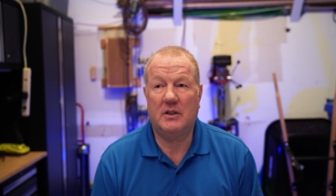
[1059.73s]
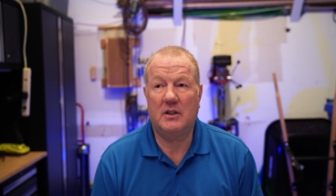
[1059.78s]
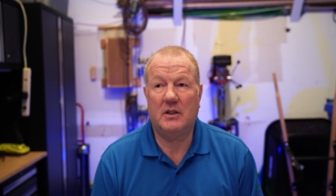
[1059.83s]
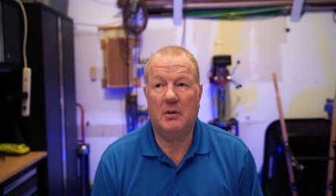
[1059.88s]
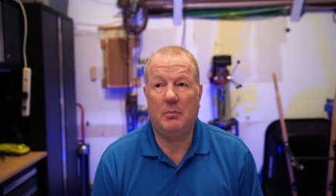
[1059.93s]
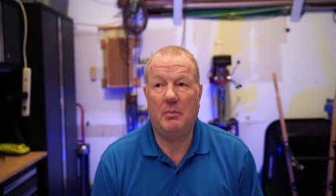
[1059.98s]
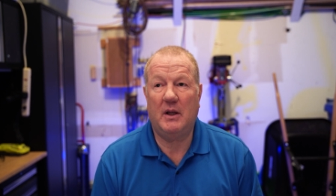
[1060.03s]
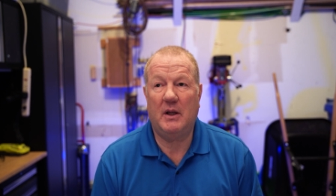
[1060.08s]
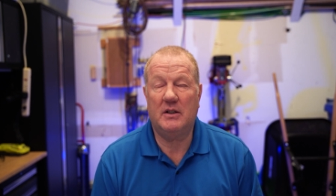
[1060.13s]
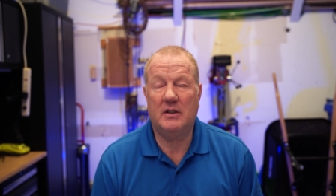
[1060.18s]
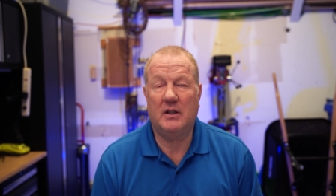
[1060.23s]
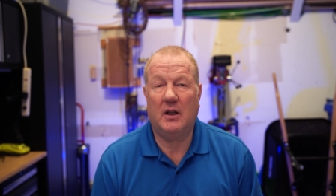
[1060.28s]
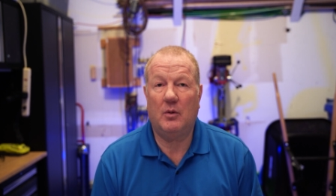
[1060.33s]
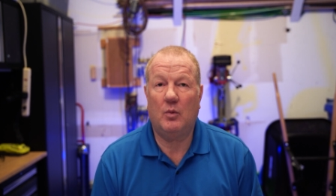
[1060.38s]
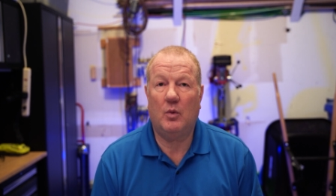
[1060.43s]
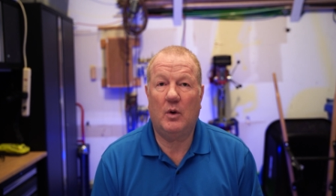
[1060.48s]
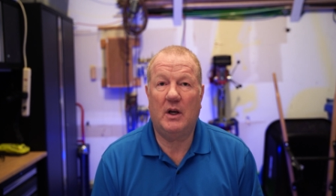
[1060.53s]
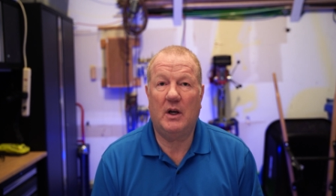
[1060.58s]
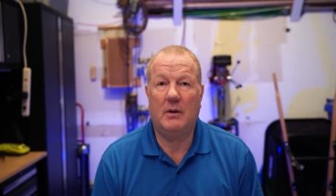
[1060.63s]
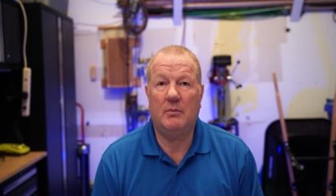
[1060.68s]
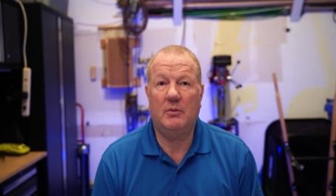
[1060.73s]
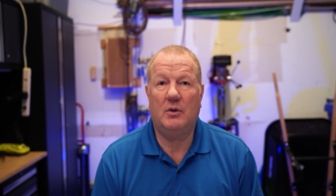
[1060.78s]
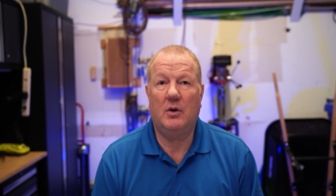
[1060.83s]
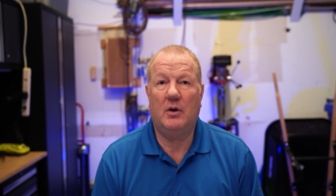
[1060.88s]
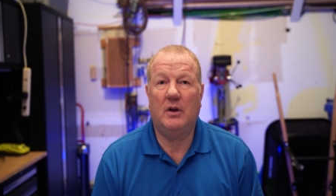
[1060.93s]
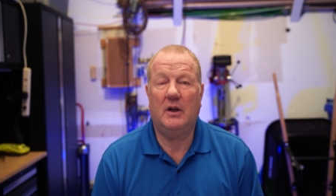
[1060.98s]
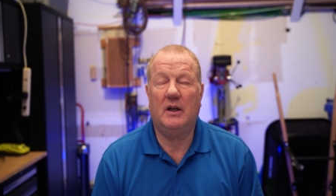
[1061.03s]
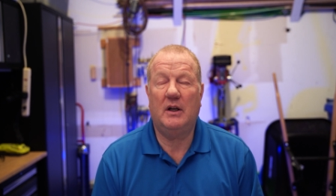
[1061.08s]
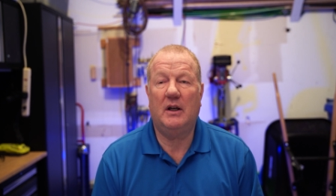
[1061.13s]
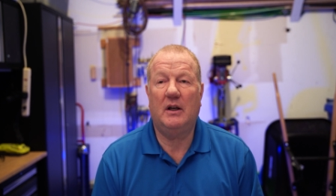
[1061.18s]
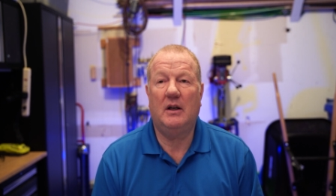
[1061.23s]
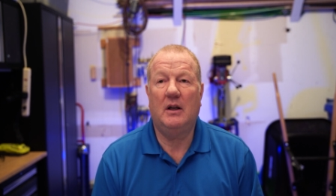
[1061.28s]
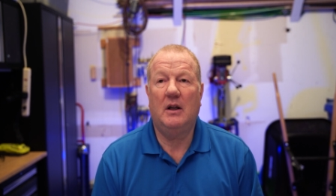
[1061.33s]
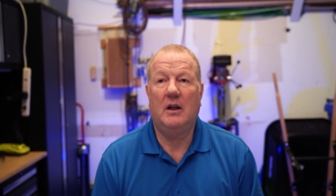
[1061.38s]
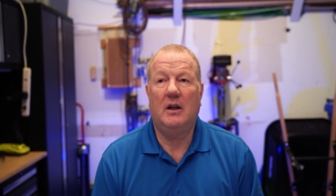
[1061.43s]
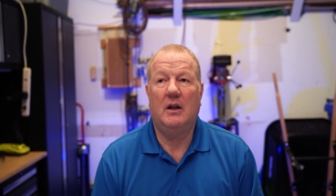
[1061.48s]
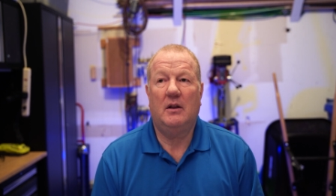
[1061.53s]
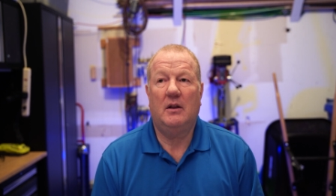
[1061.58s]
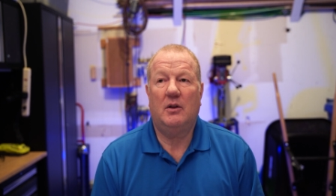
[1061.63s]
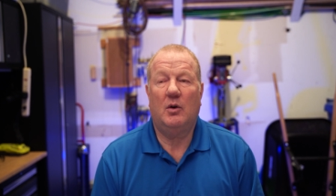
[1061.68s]
It depends on what I'm doing and
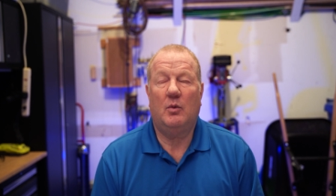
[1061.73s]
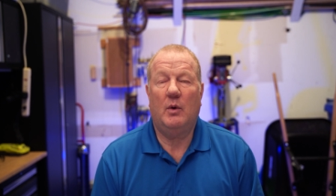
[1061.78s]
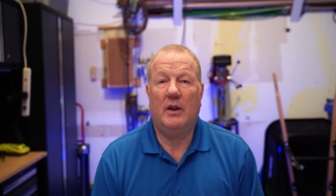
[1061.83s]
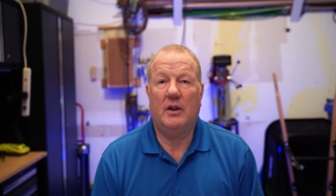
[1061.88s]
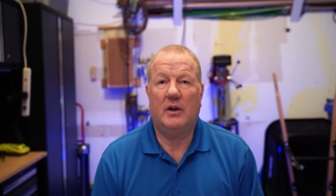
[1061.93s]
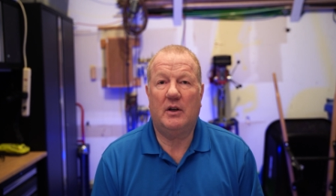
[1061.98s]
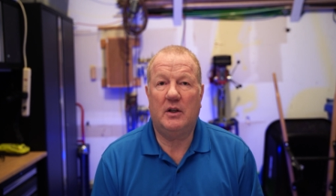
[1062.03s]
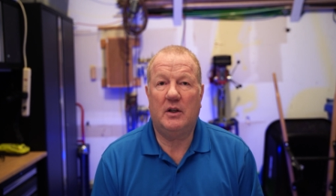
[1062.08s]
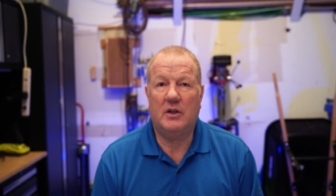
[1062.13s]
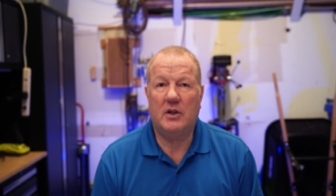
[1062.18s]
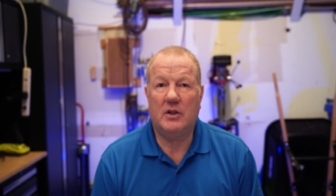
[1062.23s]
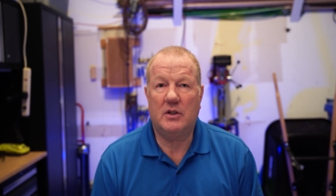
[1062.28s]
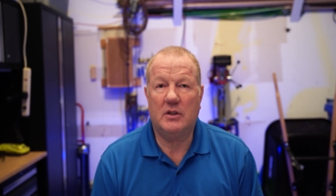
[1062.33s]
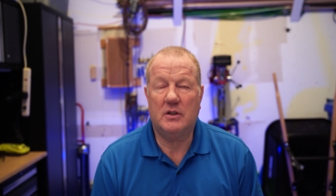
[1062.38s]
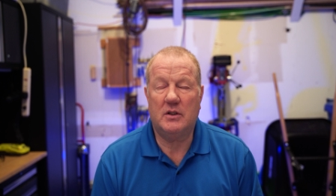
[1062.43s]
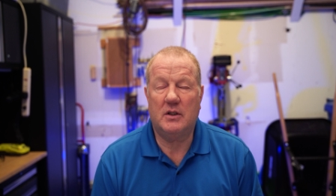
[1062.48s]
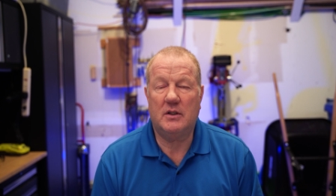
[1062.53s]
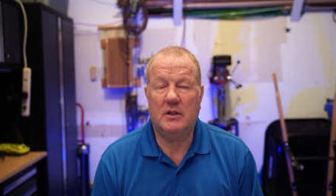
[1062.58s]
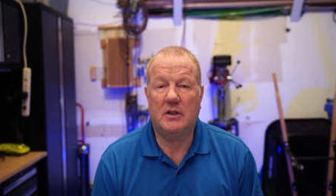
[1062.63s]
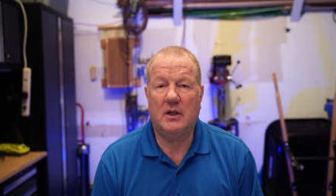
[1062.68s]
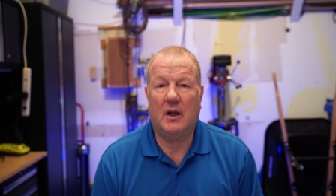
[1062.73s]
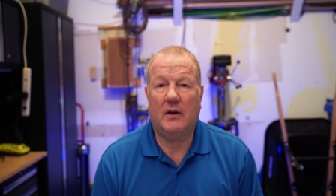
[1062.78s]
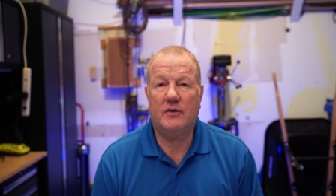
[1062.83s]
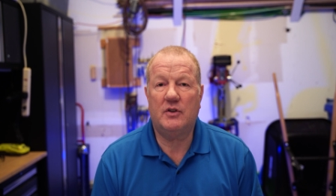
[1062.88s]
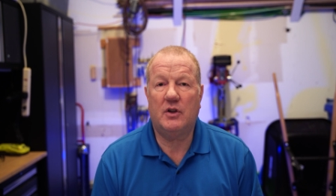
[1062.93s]
the weather conditions and stuff.